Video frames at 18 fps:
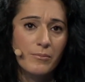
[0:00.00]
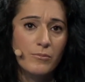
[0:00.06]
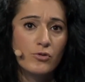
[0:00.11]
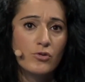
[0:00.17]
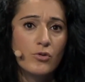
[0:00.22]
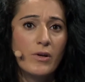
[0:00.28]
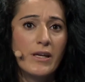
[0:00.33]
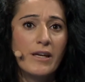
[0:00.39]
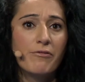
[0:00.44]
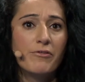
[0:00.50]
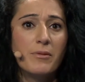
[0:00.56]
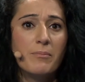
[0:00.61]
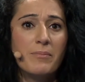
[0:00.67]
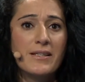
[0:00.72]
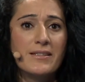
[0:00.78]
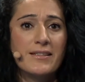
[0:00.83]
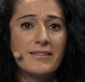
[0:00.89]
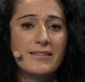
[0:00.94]
So if the
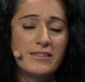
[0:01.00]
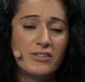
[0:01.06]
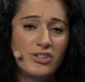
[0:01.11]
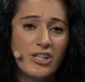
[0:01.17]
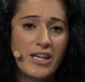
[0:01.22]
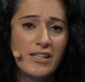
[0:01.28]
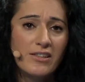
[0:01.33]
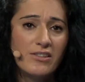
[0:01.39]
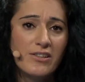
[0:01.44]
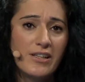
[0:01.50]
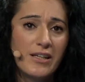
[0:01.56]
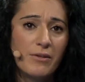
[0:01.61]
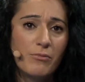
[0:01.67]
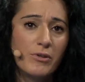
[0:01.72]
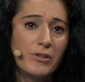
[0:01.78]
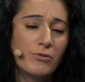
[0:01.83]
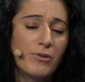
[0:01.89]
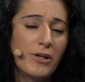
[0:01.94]
business is
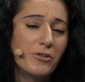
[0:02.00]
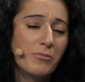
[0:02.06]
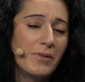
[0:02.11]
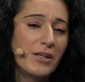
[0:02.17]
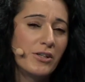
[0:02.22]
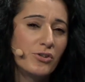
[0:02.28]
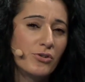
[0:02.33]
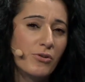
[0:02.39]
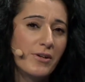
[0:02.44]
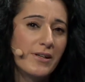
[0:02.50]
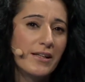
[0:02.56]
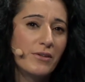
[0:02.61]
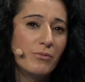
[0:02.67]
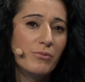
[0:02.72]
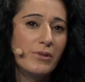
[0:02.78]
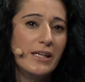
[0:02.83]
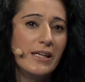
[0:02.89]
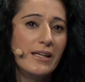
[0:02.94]
changing, we try to make sure
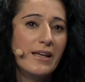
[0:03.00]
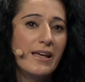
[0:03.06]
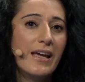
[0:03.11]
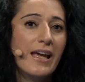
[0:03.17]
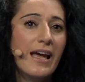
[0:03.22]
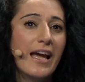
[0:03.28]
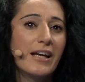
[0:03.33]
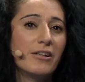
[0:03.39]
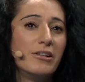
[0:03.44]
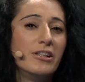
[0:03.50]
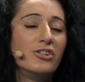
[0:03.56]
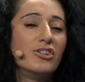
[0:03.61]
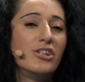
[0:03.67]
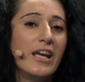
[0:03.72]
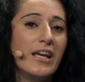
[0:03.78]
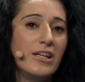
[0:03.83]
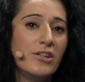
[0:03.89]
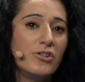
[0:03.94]
that we actually
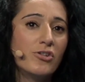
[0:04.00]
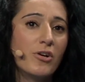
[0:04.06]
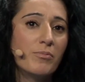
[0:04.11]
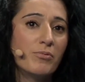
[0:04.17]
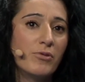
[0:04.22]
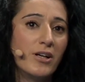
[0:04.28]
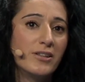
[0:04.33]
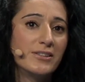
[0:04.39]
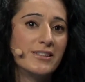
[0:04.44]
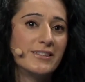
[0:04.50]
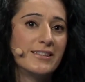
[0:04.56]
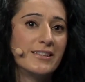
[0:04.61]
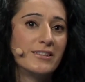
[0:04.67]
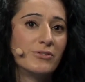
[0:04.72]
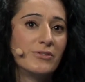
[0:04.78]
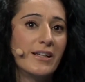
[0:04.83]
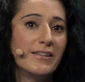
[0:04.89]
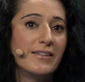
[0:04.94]
change our
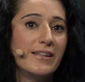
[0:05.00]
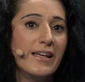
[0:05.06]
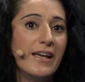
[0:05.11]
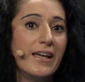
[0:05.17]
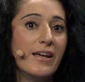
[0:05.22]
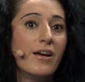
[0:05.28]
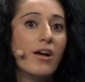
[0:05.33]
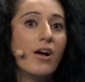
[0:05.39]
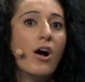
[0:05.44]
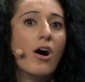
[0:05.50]
processes so that they